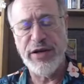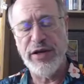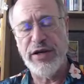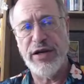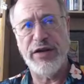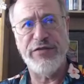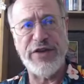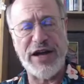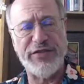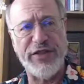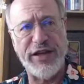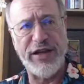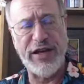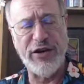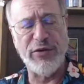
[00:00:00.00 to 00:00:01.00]
In fact,
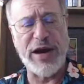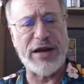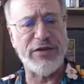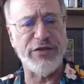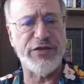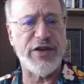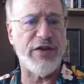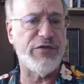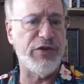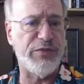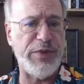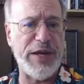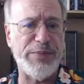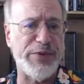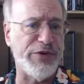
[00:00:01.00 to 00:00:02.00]
the interactive stuff was
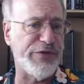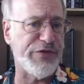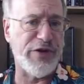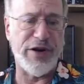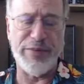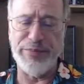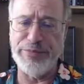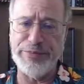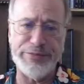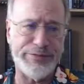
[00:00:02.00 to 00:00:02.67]
people from